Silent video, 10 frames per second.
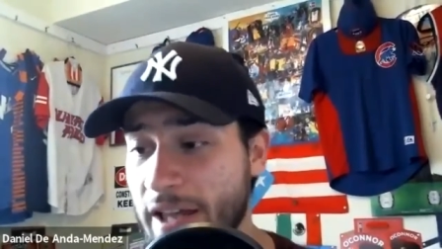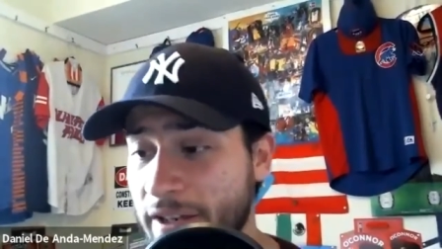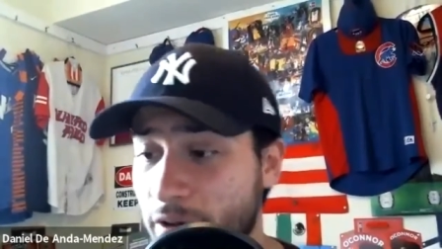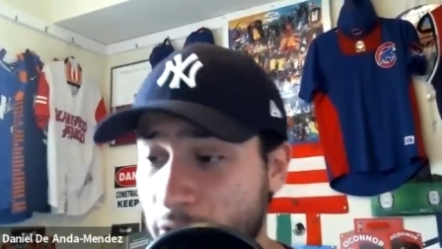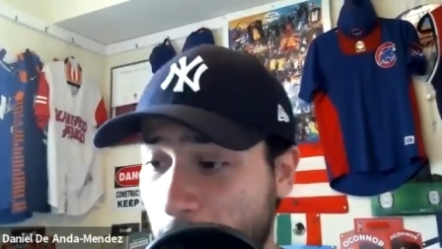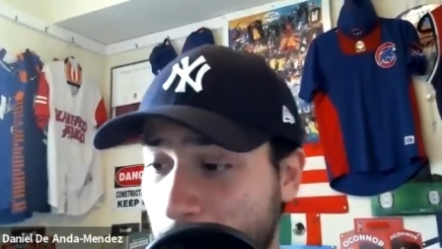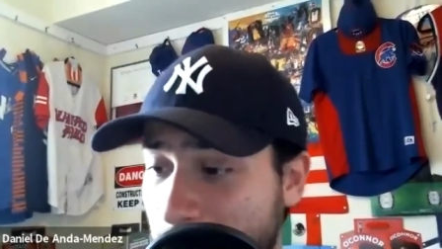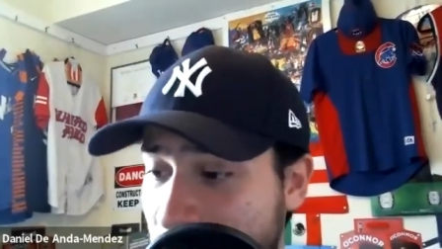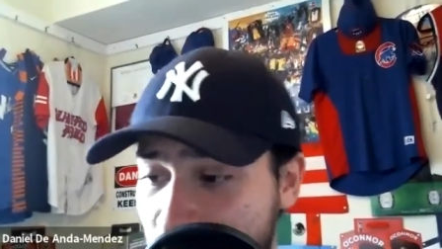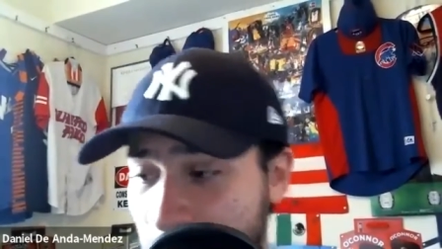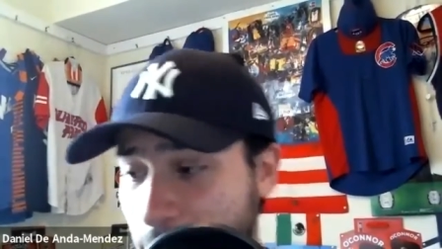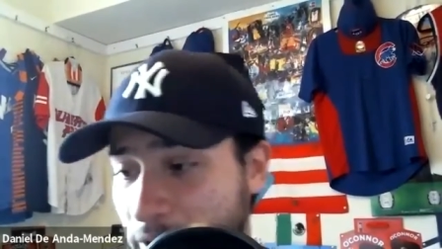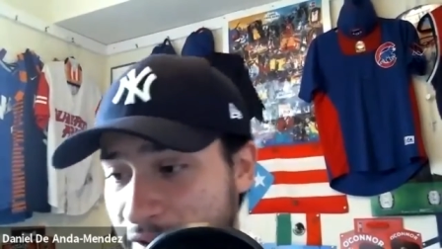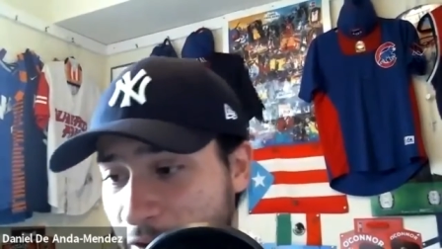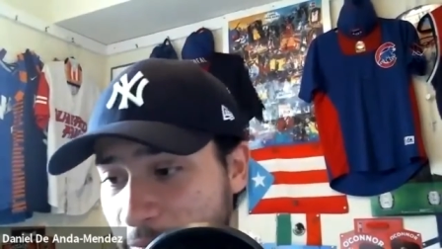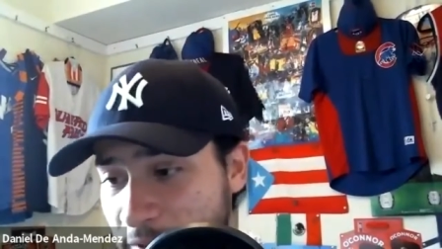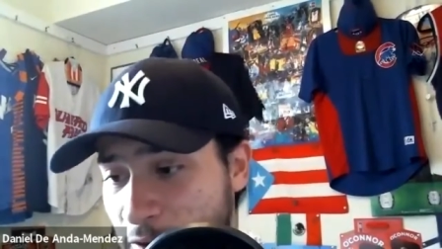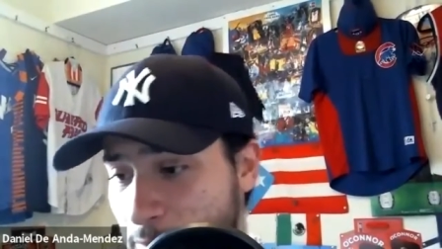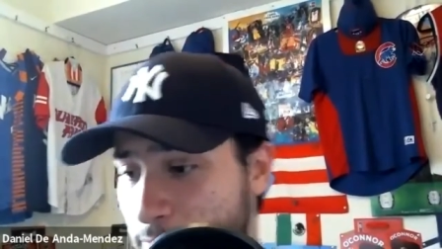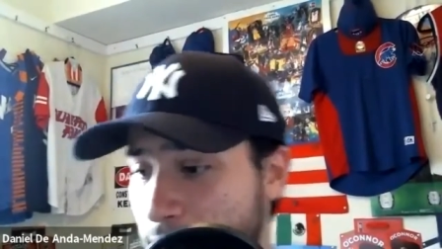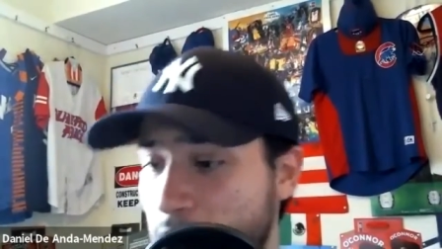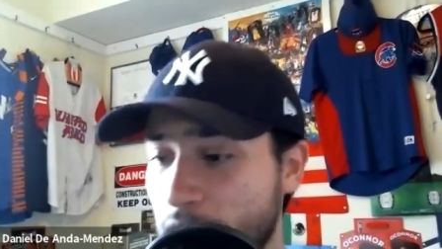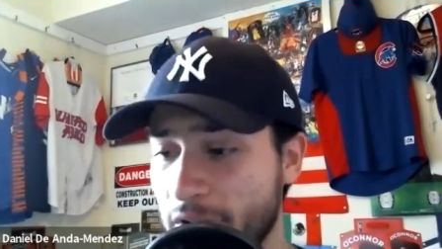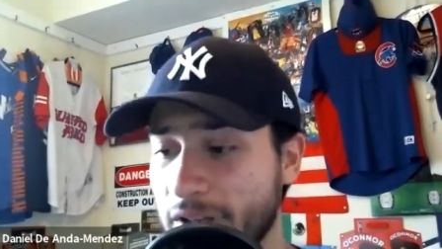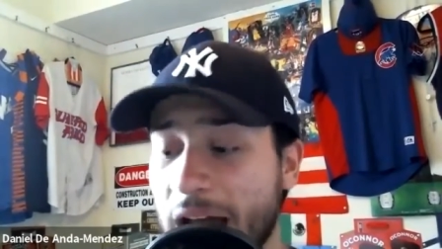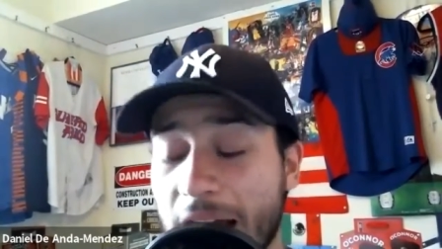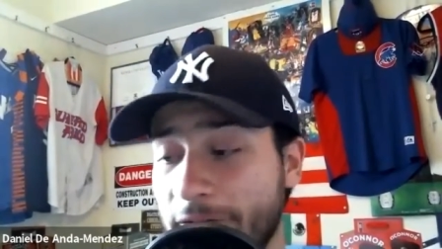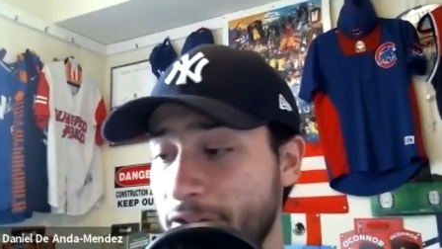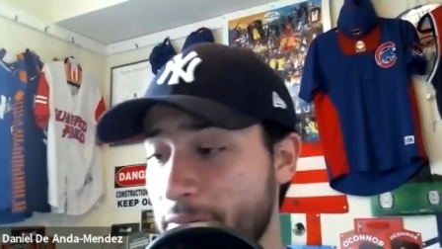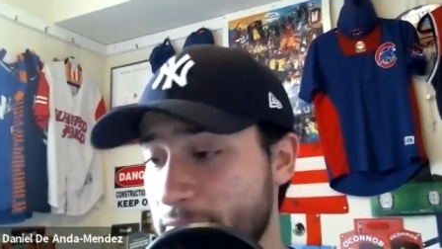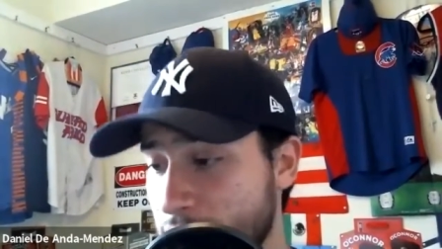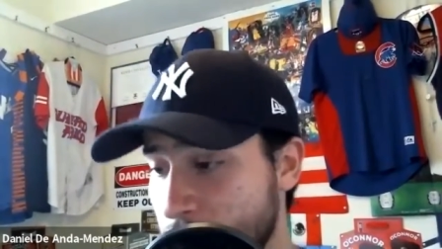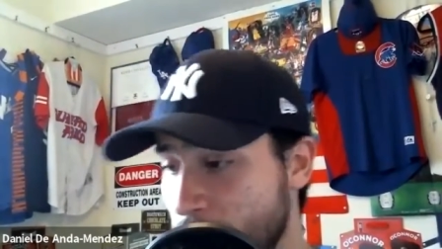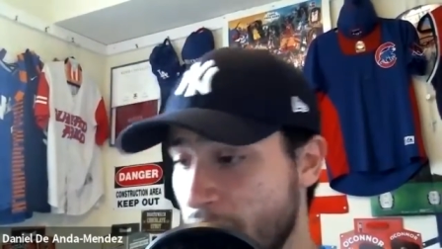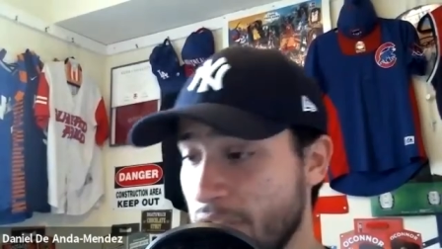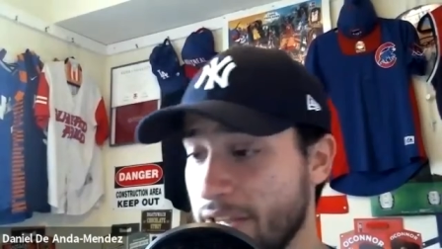and Jorge Polanco will be a serviceable guy for them too.